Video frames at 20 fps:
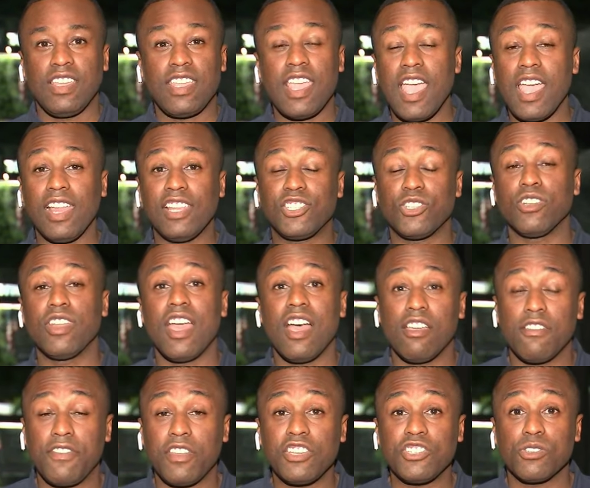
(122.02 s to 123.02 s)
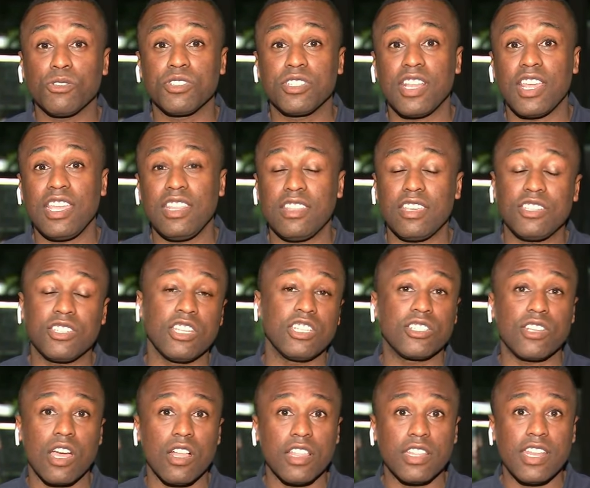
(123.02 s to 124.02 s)
Yeah, and so now officials say this
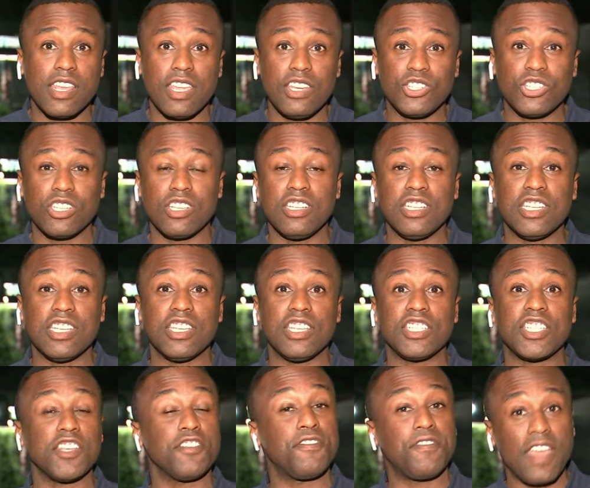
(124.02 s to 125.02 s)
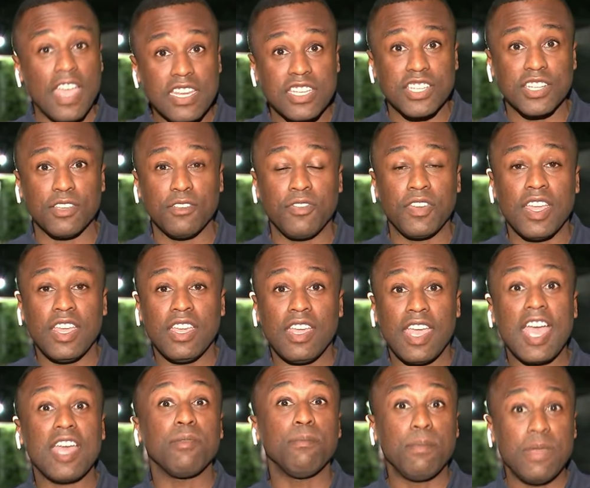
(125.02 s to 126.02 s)
consolidation is effective
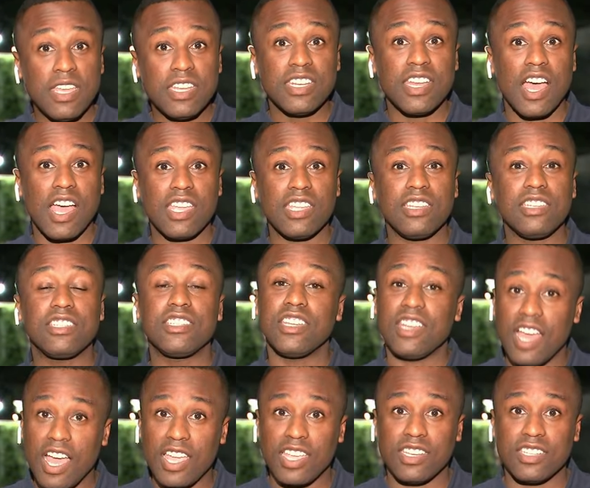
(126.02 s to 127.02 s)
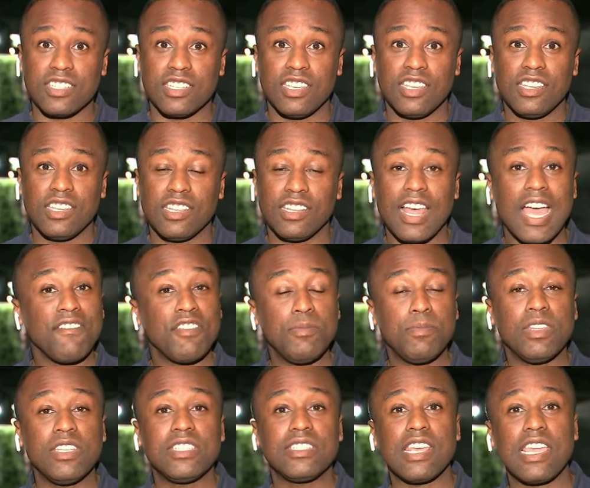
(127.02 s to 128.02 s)
at midnight tonight. Live
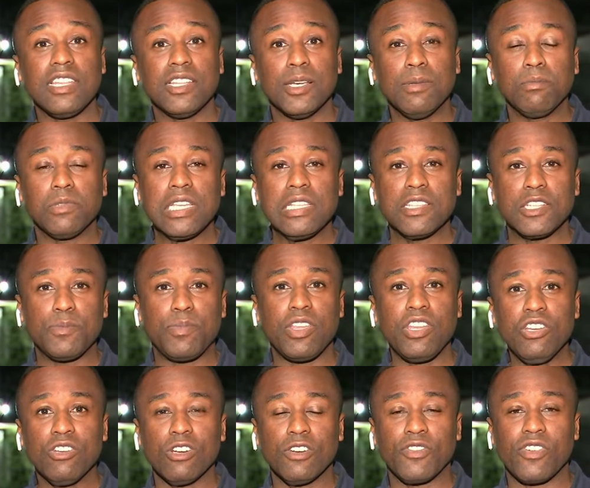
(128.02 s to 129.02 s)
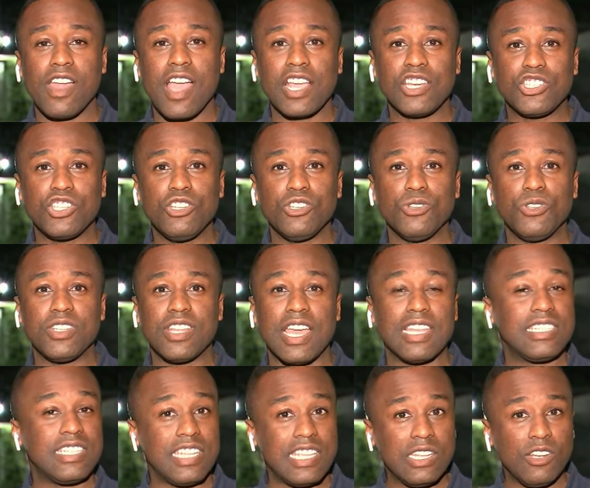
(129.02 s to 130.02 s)
in Bensalem, Leland Pinder for Action News
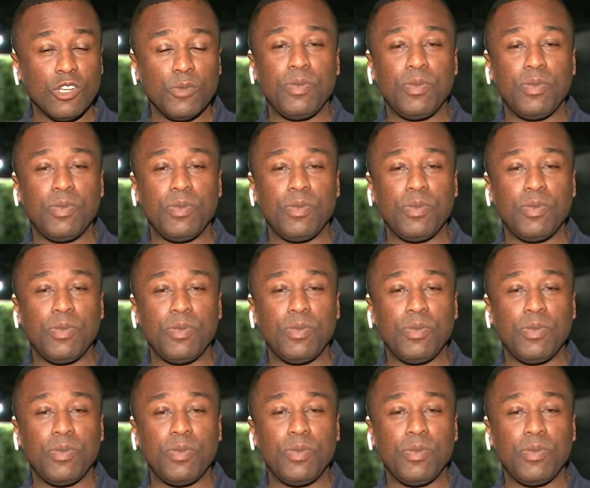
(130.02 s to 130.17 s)
at 10